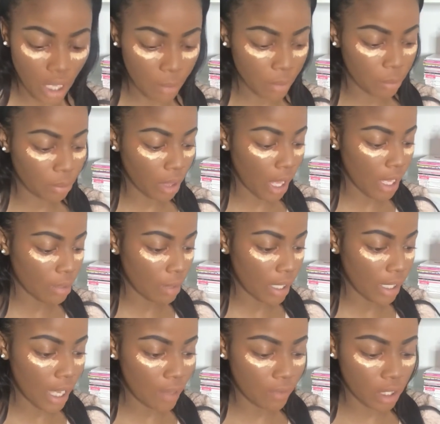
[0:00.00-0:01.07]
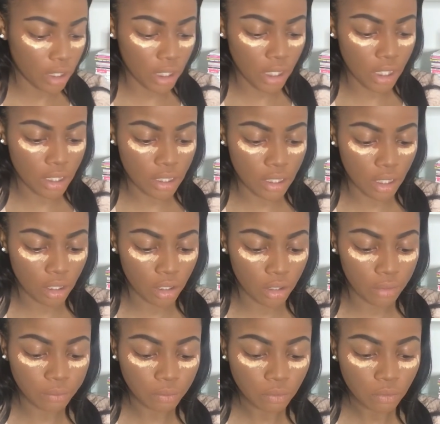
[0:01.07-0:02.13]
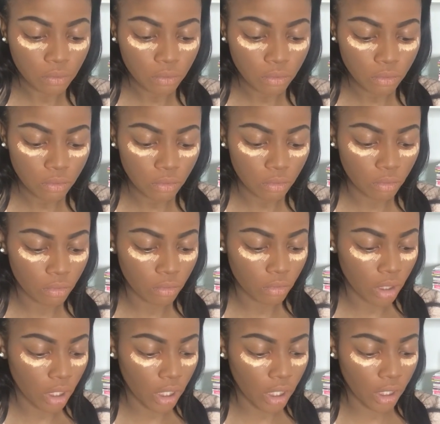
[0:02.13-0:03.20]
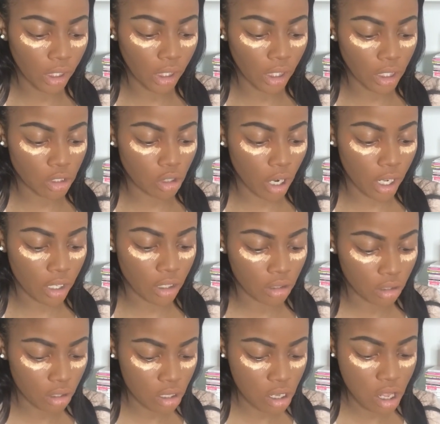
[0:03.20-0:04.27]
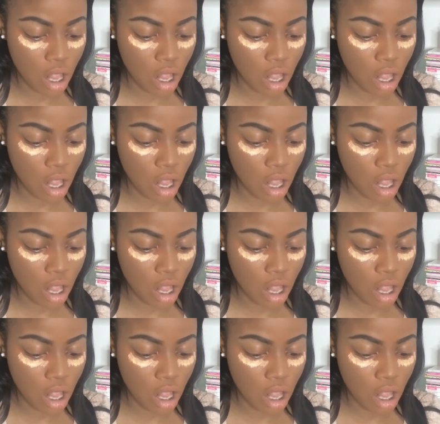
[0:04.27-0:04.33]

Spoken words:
I'm applying my Kat Von D concealer in a triangle